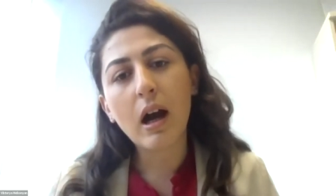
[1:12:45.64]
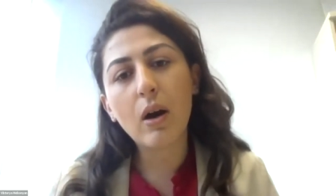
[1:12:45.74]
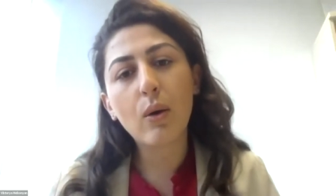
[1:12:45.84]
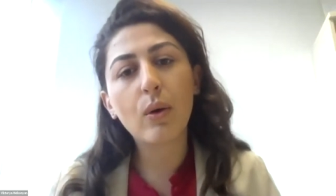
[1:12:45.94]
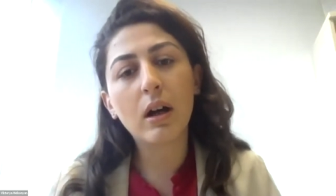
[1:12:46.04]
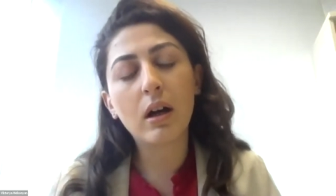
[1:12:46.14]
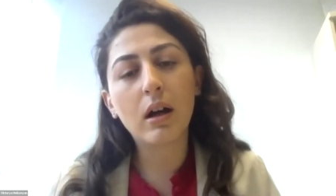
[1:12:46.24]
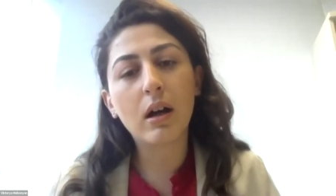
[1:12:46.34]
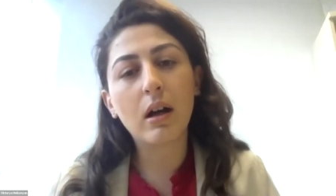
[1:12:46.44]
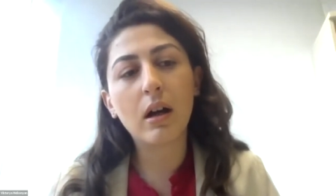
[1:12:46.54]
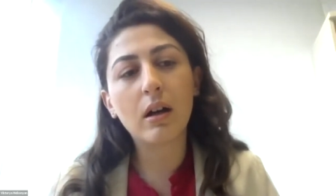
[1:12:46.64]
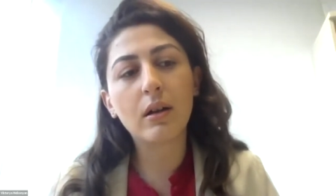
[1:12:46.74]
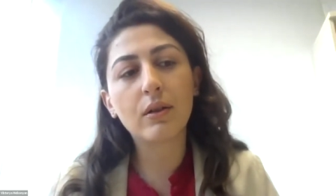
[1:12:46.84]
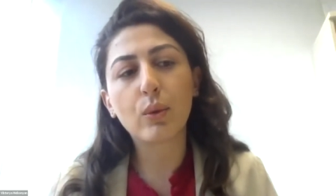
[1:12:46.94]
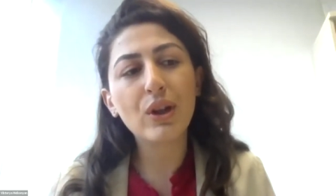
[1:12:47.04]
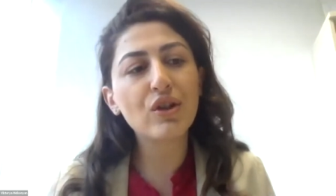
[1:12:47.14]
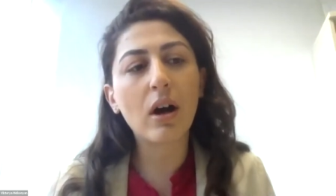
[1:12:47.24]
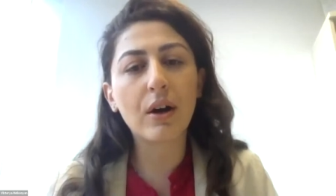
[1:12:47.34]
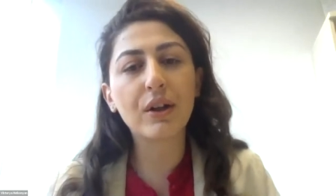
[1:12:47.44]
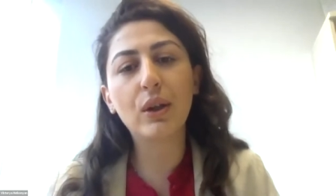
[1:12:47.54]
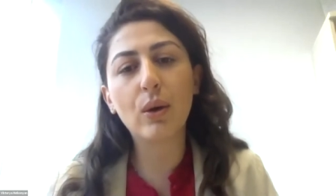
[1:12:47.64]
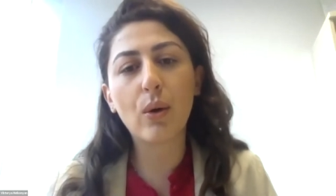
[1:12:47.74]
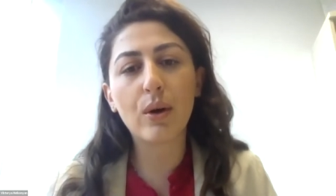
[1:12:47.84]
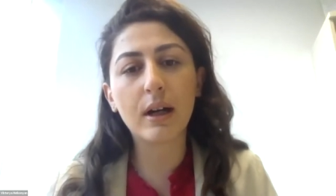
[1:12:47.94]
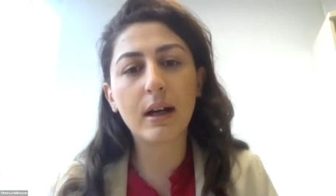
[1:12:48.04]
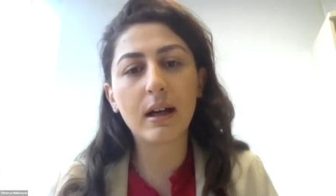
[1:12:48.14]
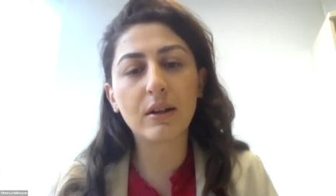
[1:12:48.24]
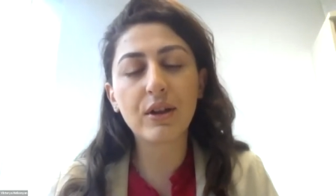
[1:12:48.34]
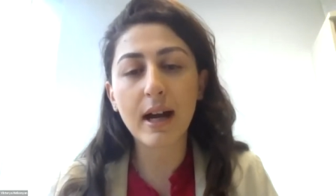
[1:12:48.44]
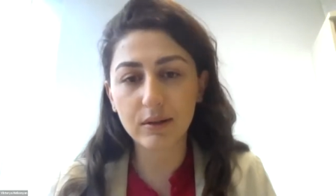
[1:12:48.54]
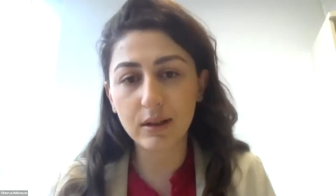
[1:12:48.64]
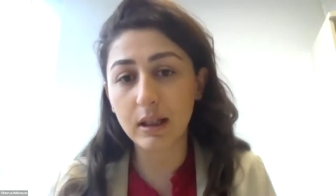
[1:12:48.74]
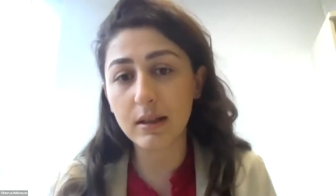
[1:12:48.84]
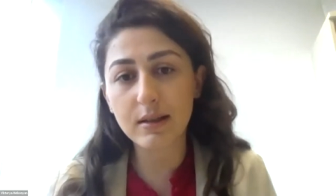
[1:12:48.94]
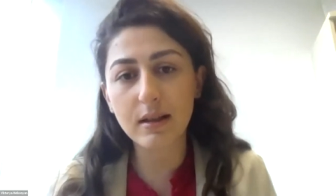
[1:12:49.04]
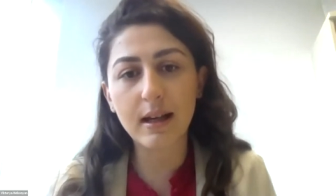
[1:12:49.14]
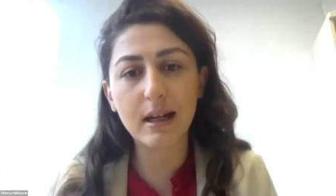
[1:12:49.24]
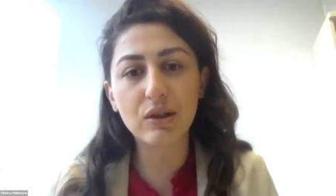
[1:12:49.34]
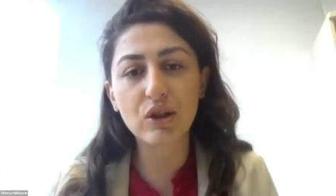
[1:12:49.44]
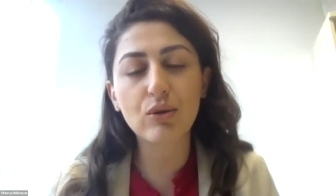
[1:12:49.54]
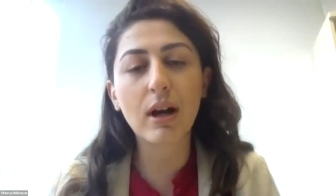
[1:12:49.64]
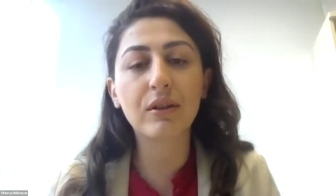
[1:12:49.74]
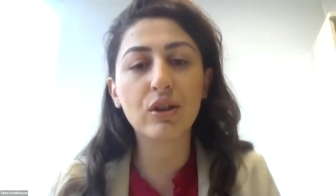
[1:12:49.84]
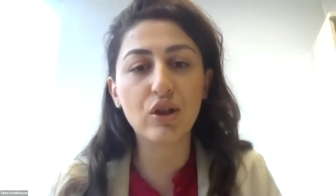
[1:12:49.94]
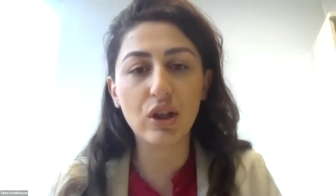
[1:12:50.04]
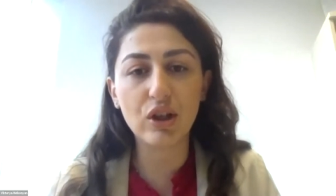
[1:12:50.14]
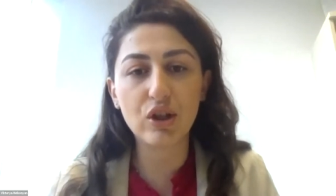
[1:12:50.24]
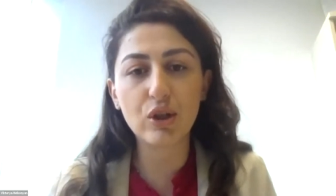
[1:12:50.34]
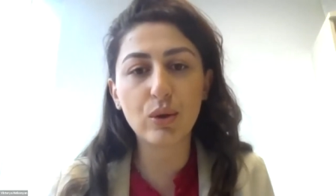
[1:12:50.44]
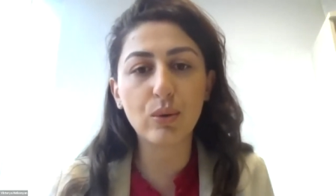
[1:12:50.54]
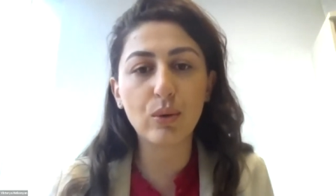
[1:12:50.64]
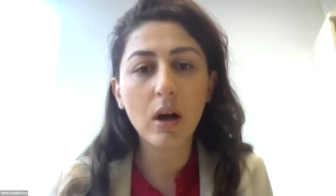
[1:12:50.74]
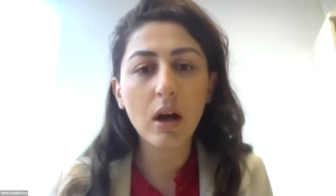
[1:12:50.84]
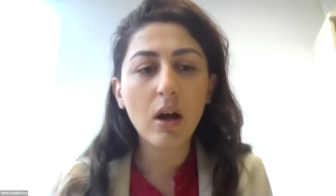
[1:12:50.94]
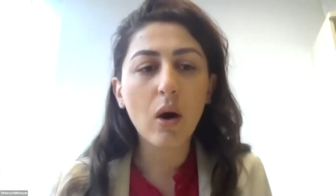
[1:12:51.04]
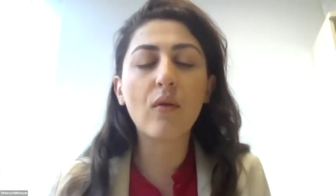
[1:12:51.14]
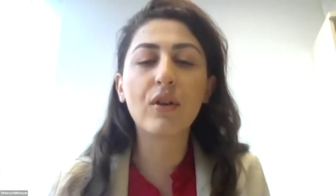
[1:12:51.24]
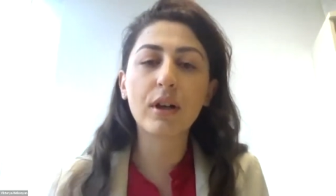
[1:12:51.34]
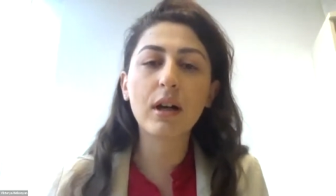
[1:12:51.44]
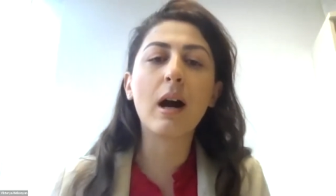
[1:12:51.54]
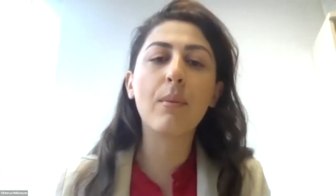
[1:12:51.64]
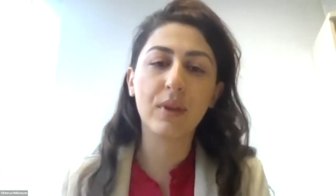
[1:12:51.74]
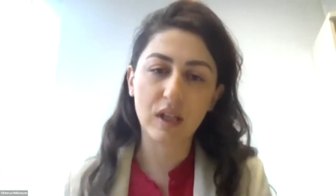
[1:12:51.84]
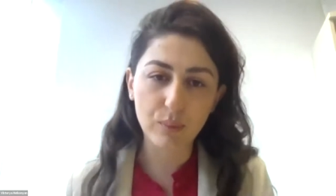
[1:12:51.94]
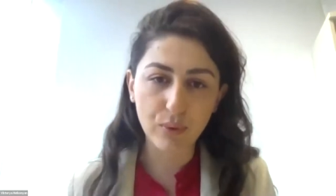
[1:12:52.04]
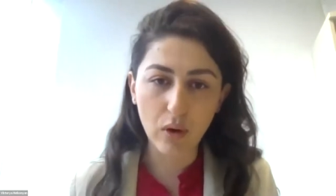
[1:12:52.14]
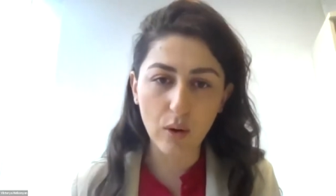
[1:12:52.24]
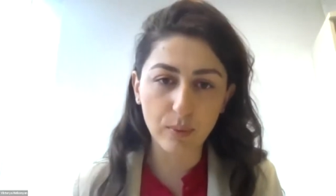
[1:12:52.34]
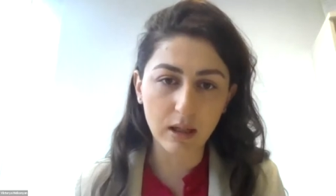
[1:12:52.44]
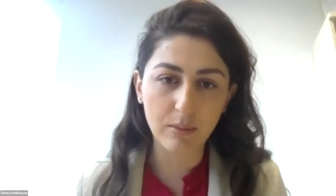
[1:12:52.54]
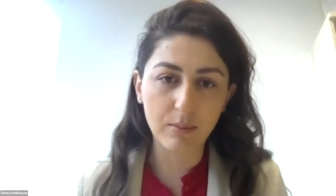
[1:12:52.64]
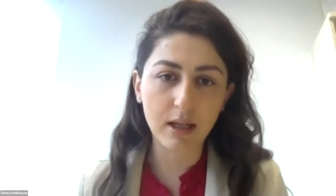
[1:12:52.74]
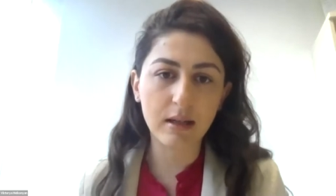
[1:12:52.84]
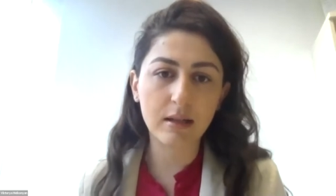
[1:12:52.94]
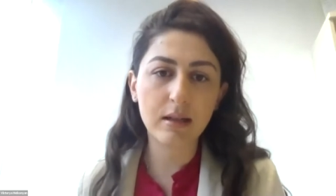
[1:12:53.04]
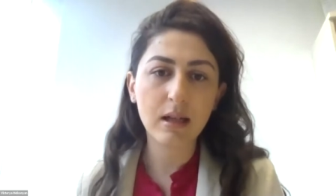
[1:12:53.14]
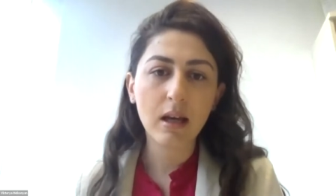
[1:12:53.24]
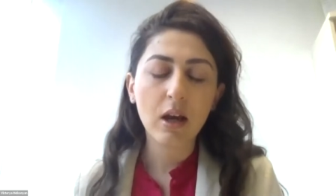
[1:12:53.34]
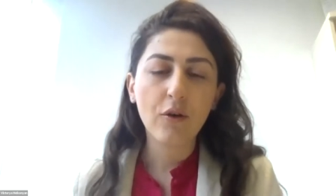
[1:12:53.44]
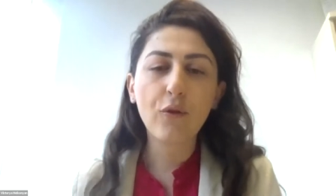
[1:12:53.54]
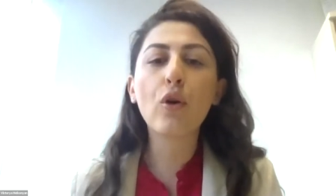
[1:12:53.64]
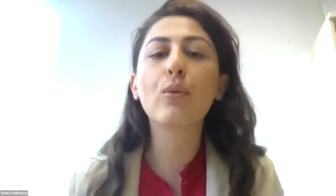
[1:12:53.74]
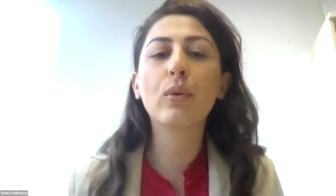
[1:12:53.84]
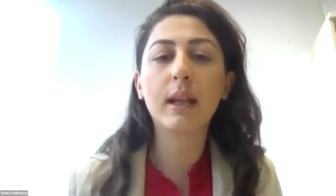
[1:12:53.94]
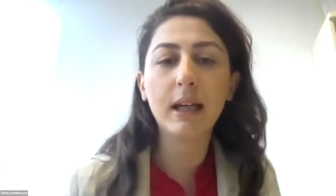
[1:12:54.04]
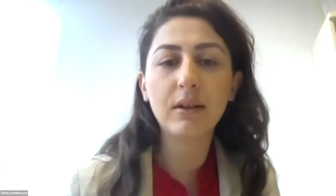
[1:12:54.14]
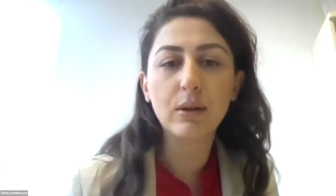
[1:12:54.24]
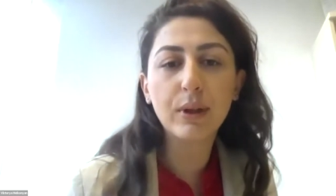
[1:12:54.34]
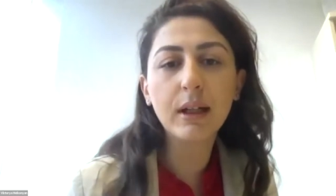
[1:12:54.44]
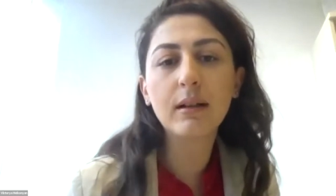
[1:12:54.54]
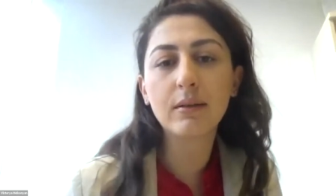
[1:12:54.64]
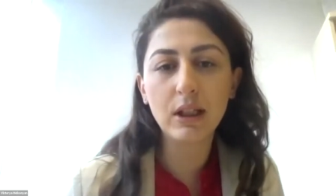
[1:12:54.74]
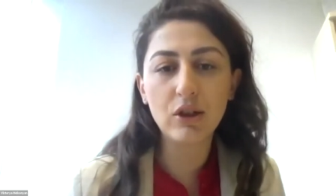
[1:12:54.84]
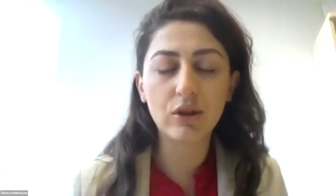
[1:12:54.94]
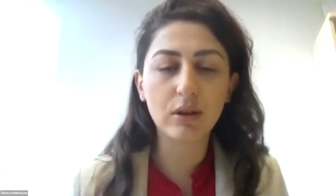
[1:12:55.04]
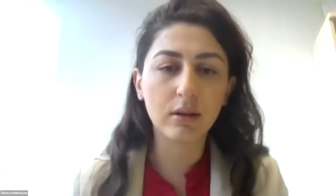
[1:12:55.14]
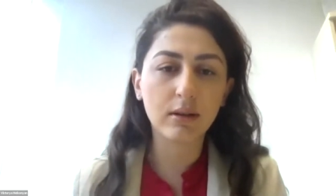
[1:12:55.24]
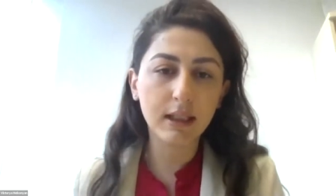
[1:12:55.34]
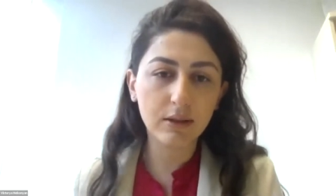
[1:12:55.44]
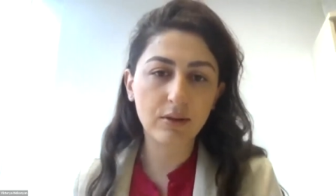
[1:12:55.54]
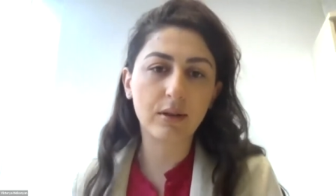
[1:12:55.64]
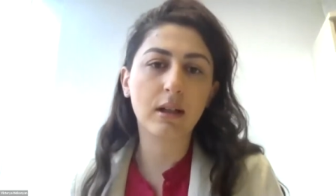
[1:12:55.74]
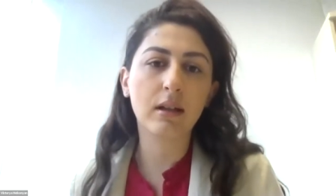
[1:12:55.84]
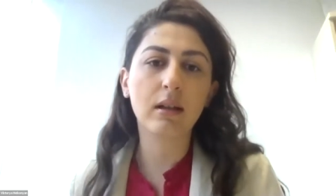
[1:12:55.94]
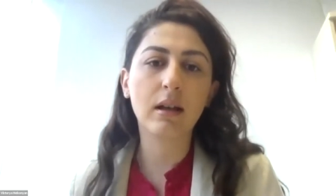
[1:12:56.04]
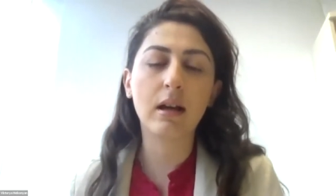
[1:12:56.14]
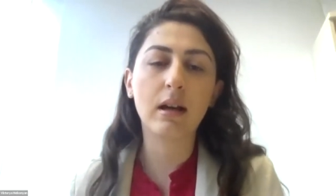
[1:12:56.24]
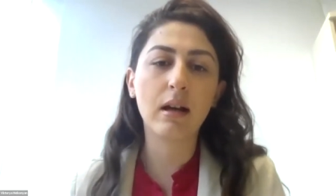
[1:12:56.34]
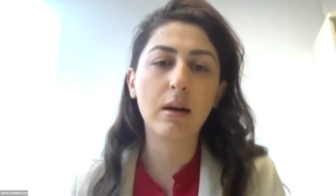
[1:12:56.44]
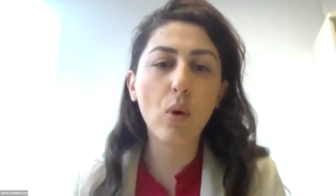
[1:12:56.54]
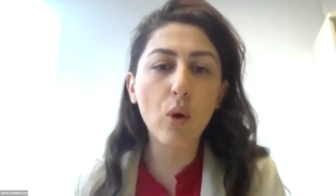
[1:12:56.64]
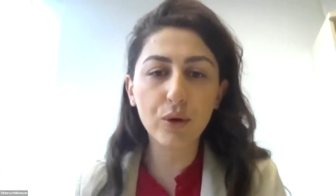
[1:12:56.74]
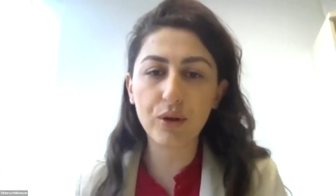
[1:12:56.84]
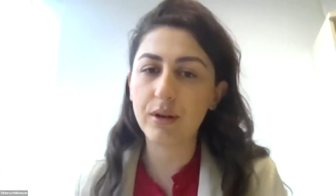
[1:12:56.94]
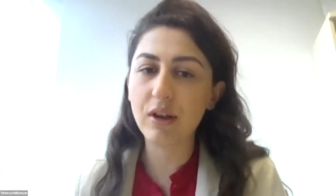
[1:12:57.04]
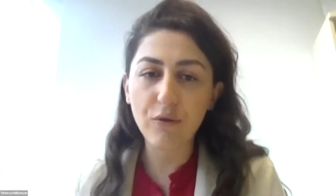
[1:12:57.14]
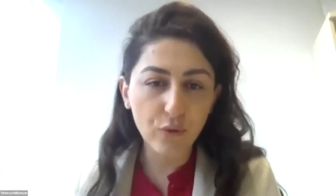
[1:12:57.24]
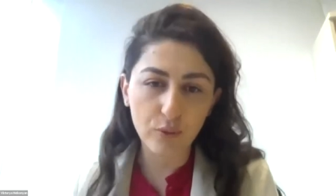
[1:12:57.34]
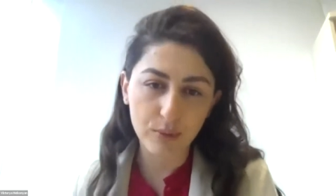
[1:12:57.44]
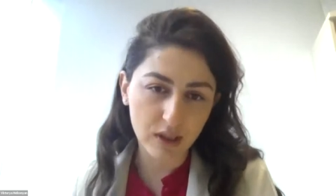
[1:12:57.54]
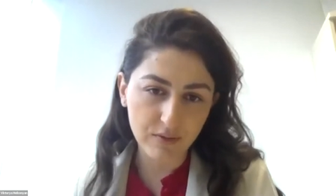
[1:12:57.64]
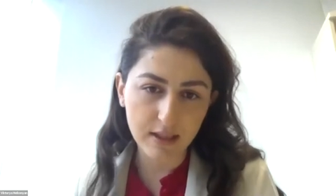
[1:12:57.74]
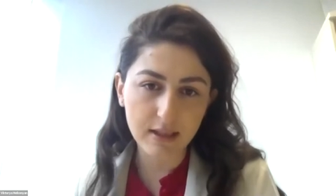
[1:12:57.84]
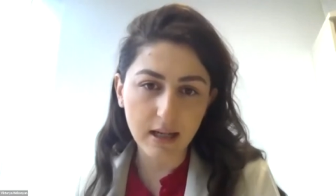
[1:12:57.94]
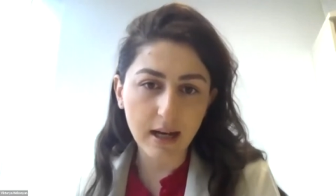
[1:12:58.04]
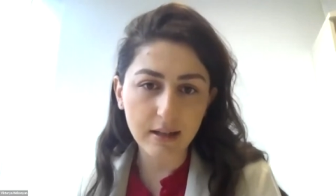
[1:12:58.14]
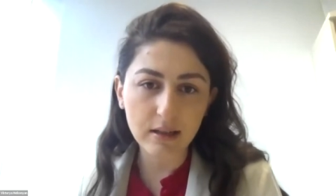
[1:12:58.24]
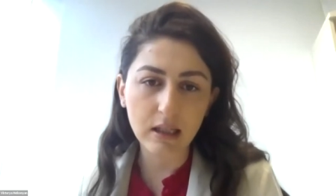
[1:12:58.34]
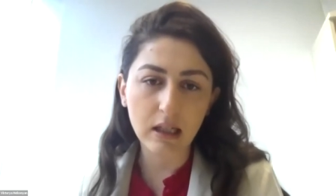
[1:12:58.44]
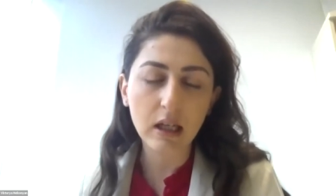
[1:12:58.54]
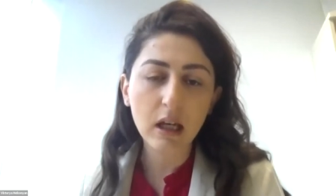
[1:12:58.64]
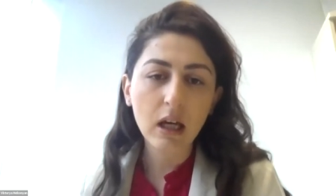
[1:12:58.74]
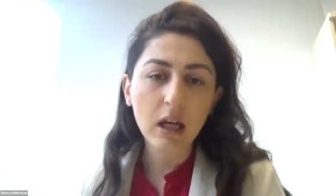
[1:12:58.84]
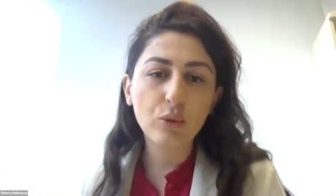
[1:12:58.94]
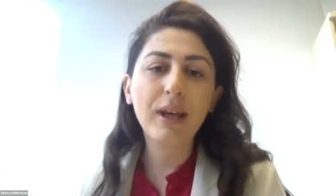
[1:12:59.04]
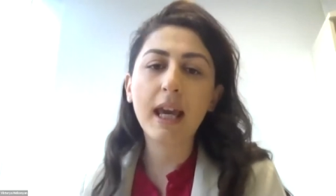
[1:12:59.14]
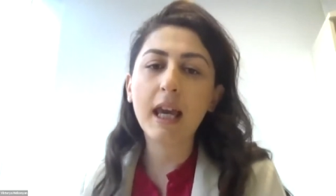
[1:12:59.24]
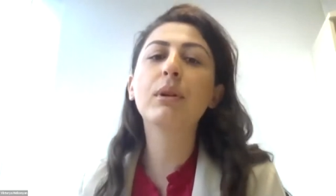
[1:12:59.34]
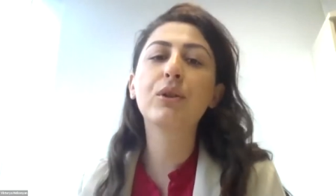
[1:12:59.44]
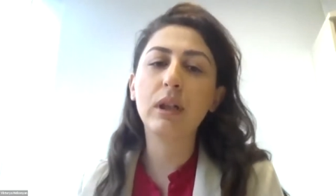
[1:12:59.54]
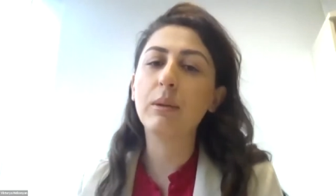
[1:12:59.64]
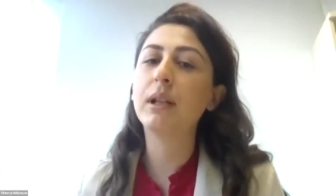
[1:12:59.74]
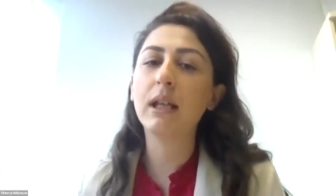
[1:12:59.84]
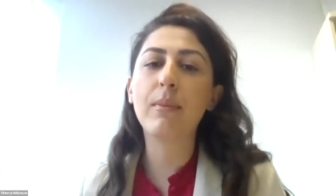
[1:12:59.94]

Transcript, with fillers: How uh, and which are your uh, tactics and strategies to overcome this problem and formulate a real digital literal modern informative society to be able to